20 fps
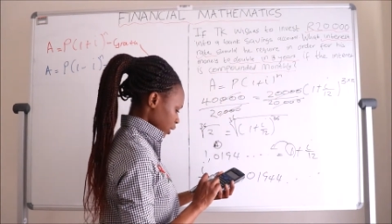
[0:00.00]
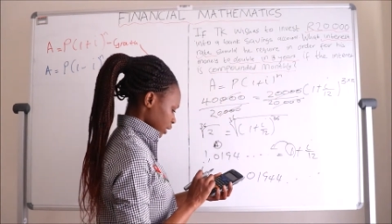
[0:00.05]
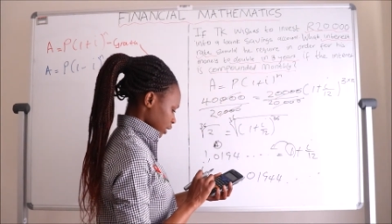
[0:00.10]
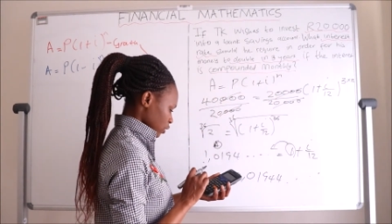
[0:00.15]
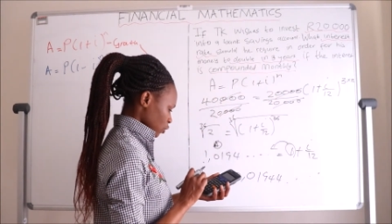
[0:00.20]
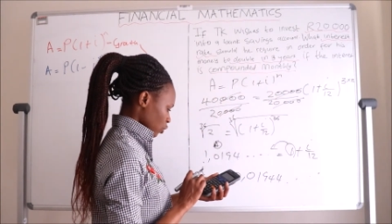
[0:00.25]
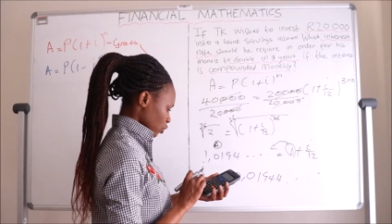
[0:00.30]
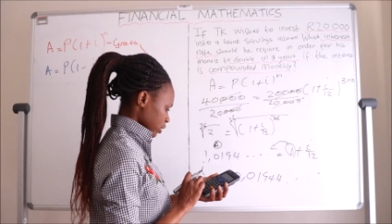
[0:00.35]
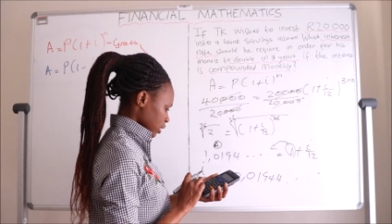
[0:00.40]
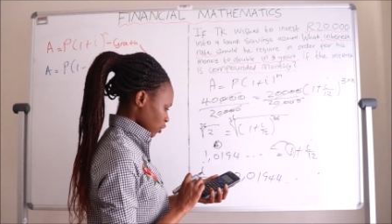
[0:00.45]

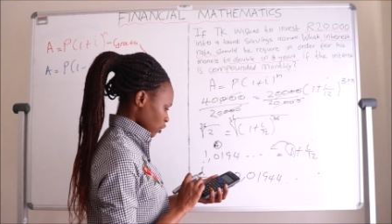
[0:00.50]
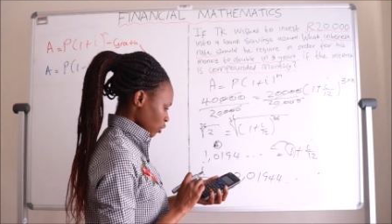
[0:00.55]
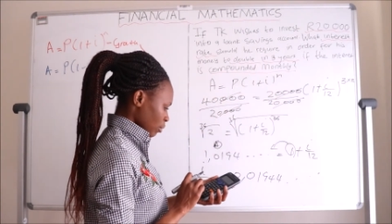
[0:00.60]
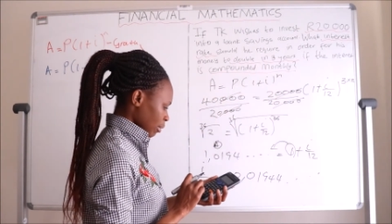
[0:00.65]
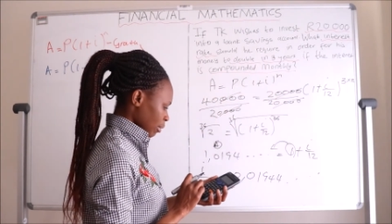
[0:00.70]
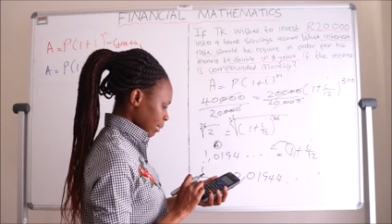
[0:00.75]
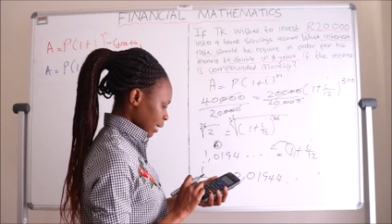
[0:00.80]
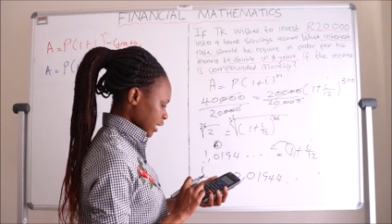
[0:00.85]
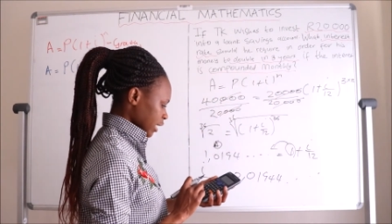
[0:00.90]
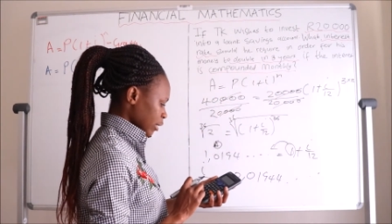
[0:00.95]
this because I will
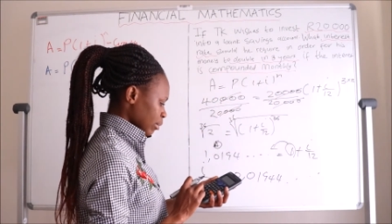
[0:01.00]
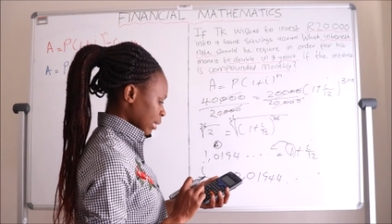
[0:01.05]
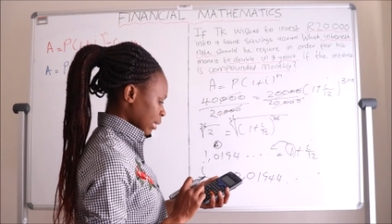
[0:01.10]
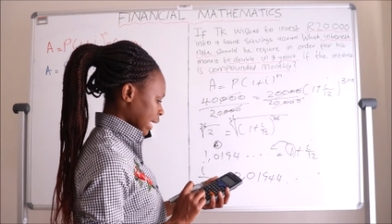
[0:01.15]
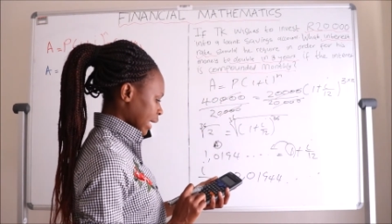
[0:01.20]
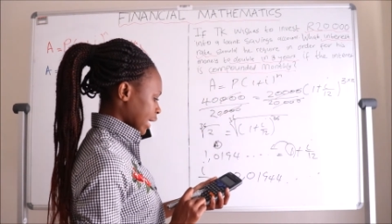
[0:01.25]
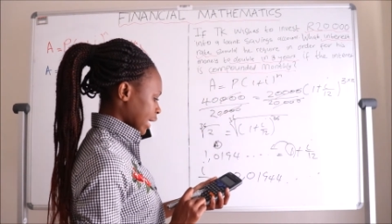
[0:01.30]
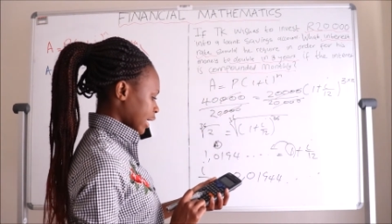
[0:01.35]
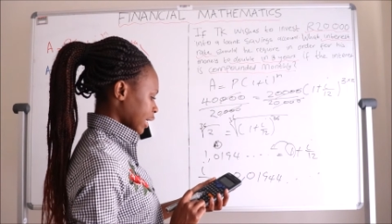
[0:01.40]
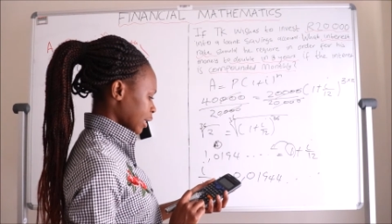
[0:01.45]
be
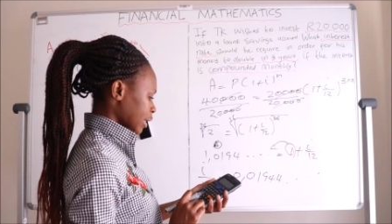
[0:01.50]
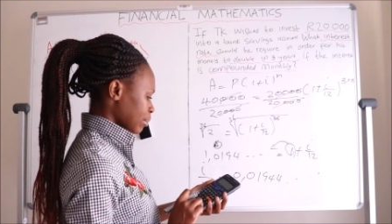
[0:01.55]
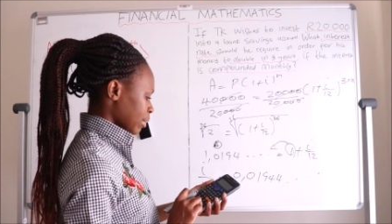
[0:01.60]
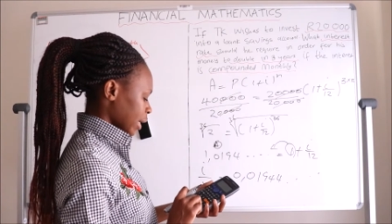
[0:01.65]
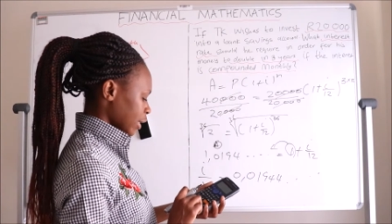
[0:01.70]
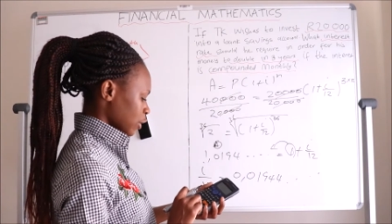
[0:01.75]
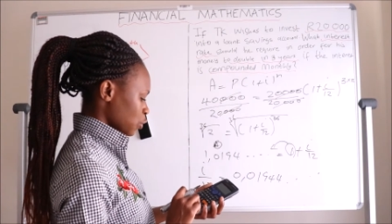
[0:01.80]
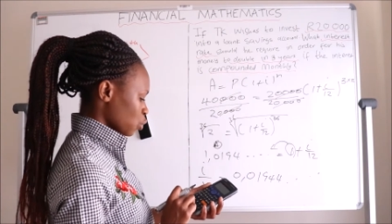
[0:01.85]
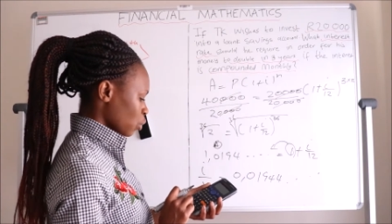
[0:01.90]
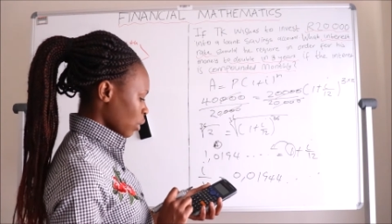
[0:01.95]
multiplying it
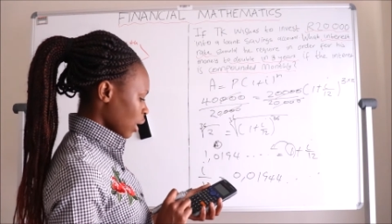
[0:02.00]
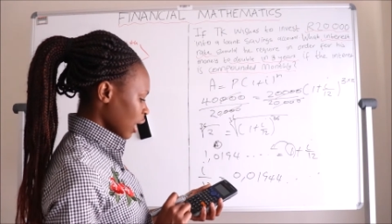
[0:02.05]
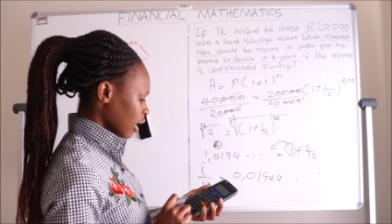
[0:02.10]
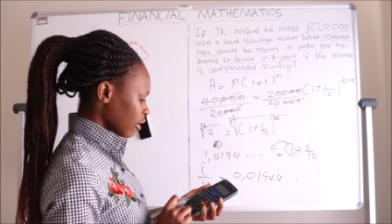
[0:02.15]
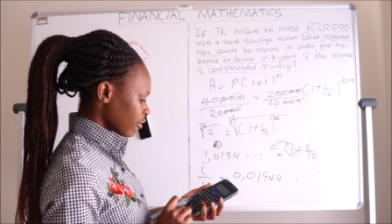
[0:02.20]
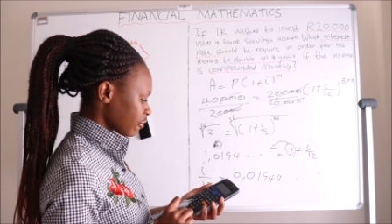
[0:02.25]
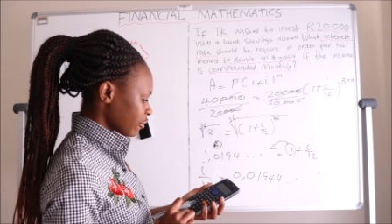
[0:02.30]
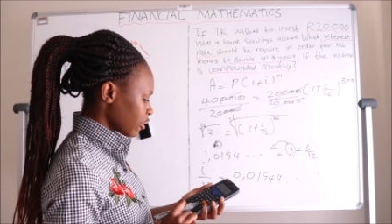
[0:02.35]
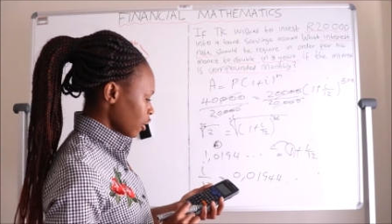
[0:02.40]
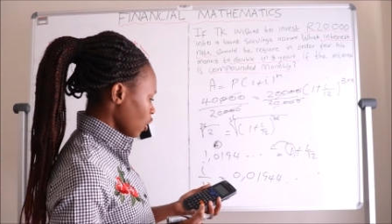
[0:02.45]
by 12,